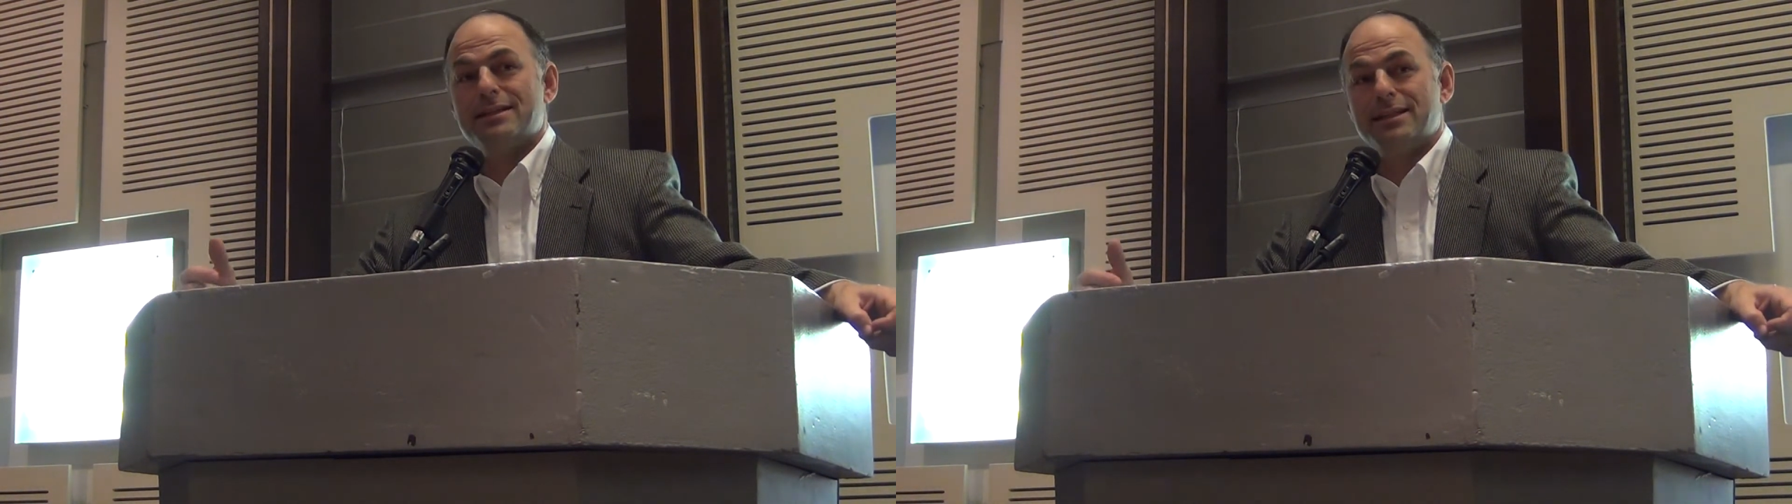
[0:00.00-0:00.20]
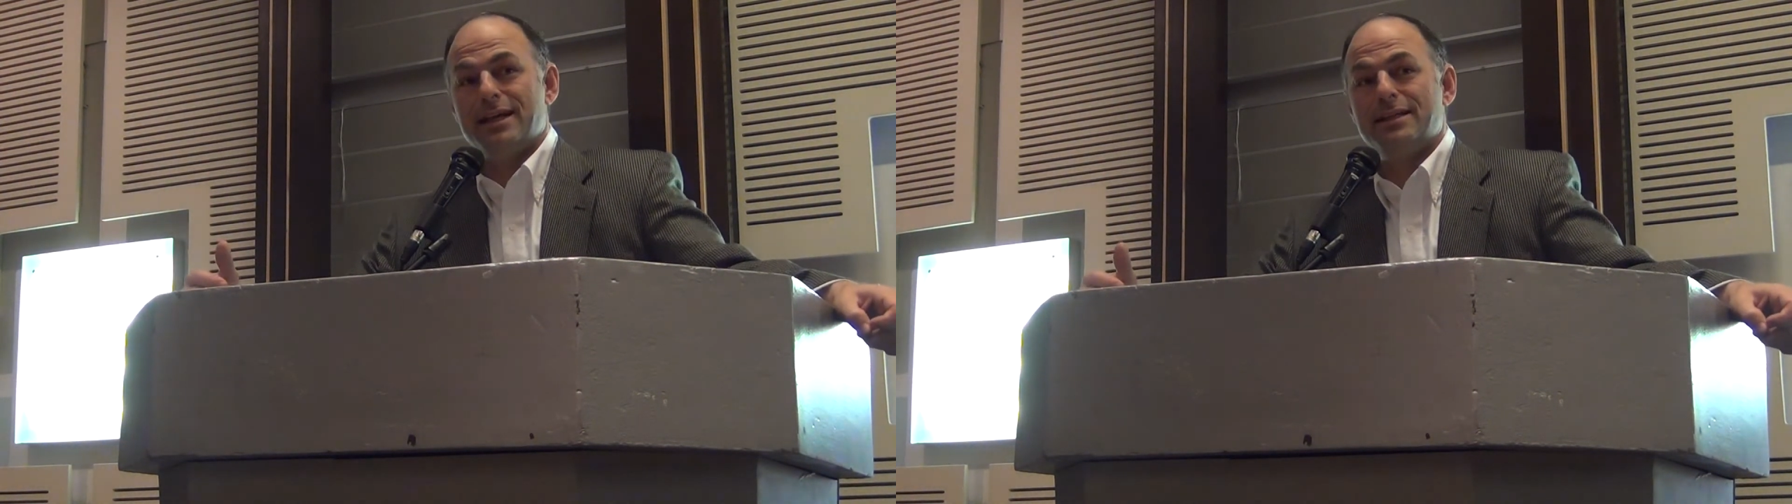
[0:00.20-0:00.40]

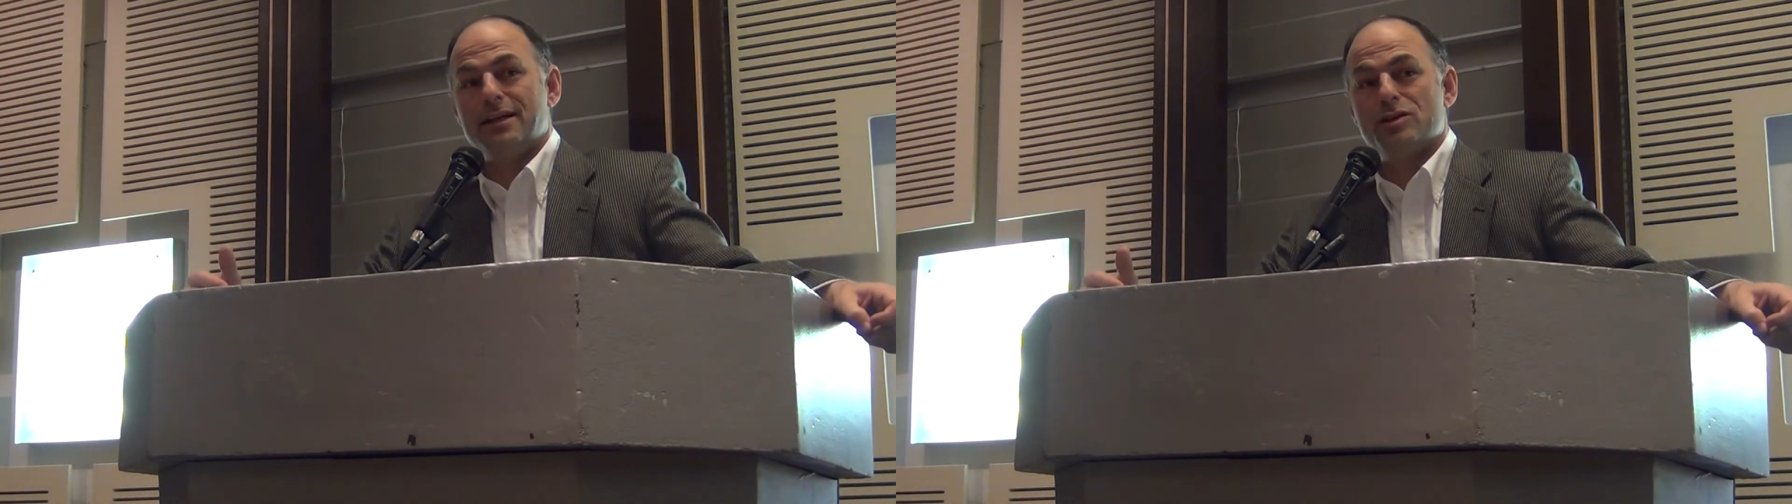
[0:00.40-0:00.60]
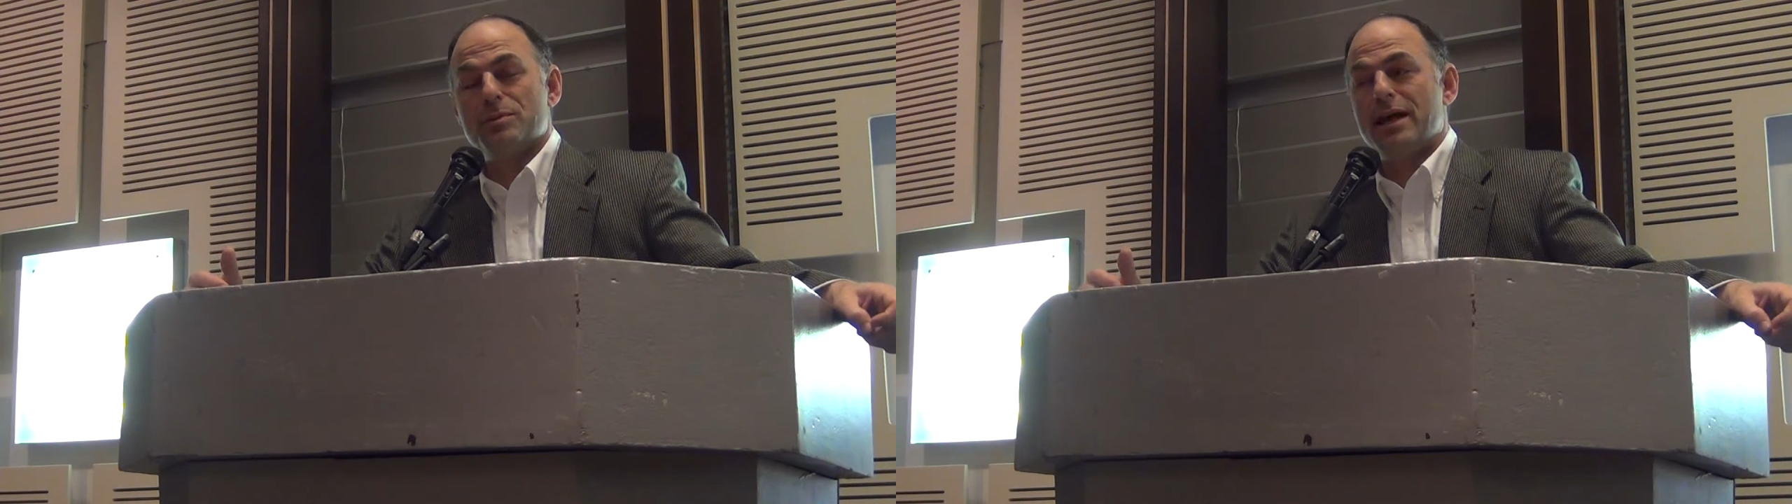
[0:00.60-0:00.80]
today
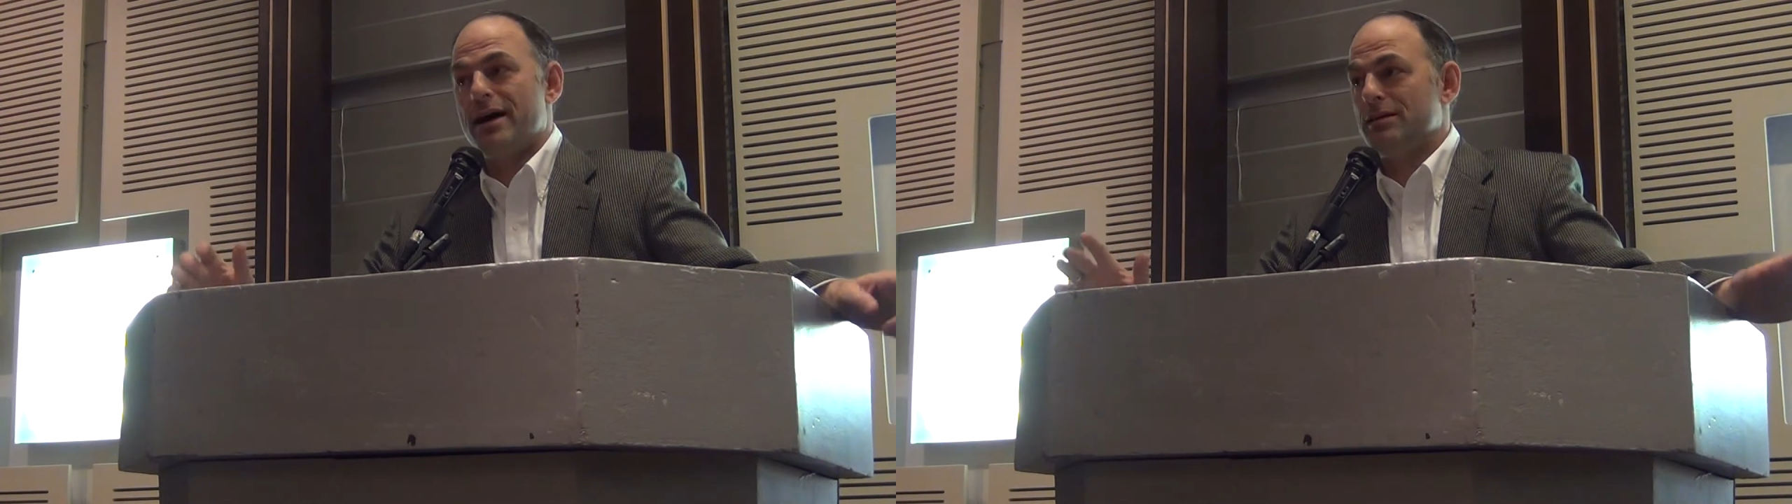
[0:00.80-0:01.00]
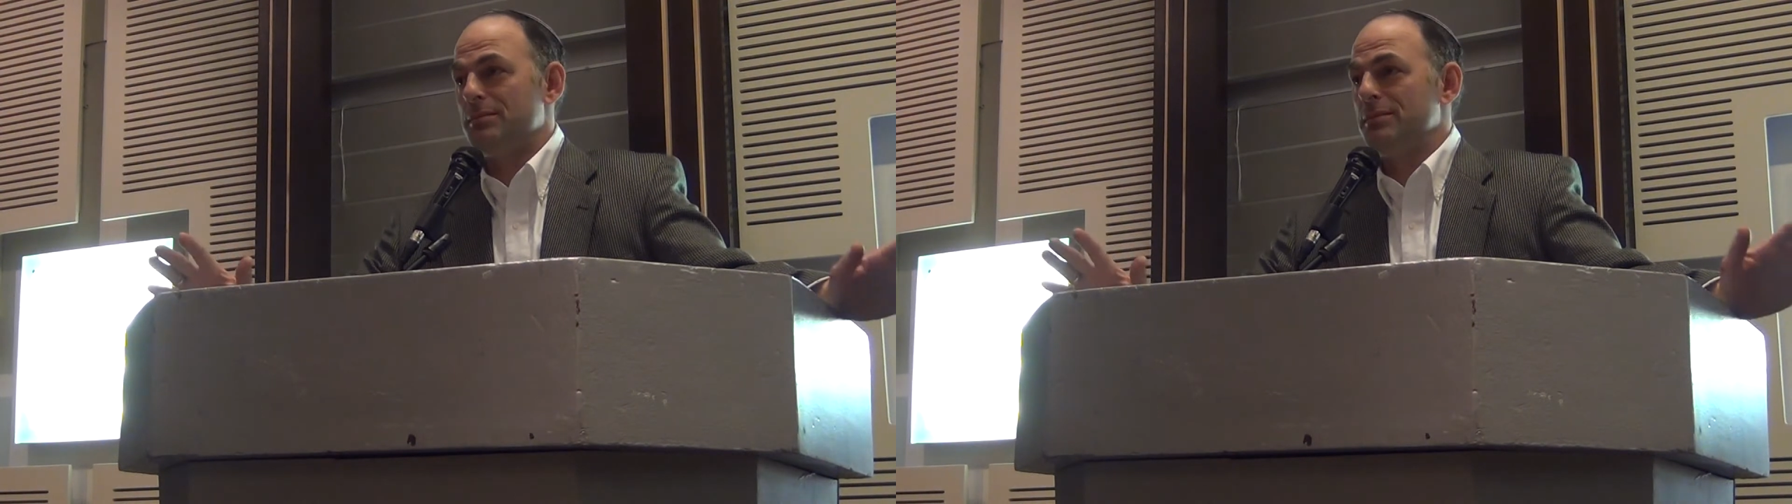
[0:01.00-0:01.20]
tells me,
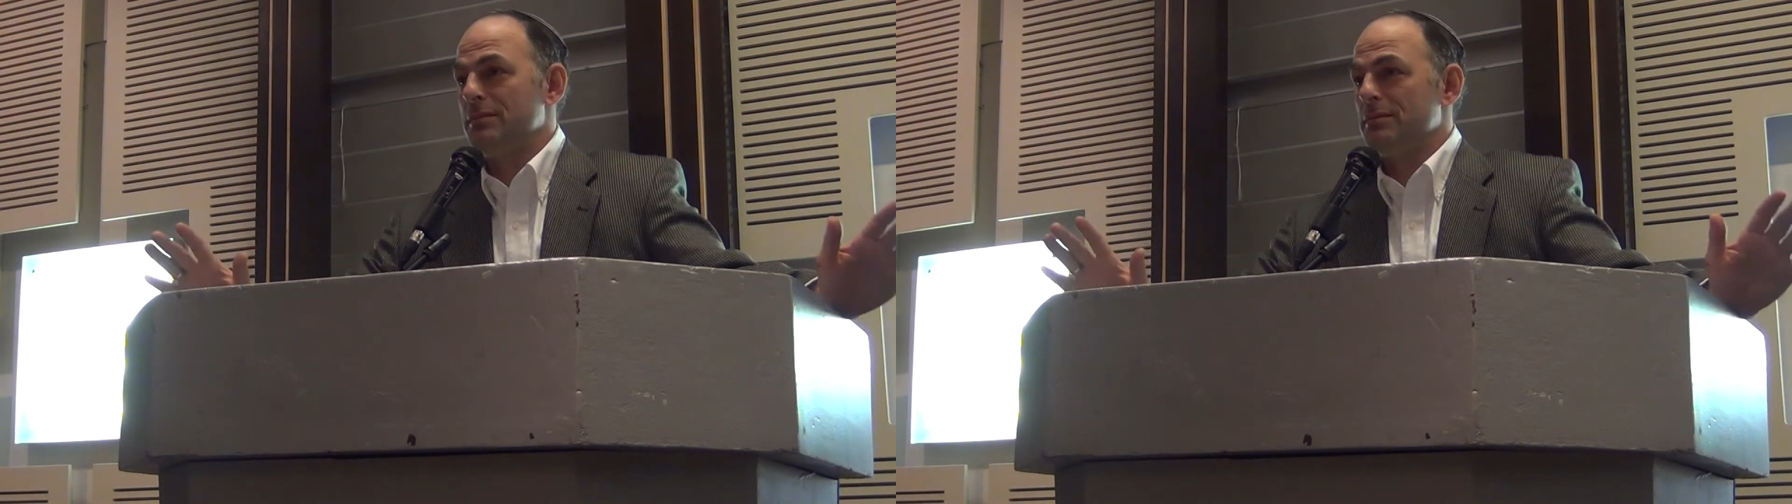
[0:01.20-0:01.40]
"Adam,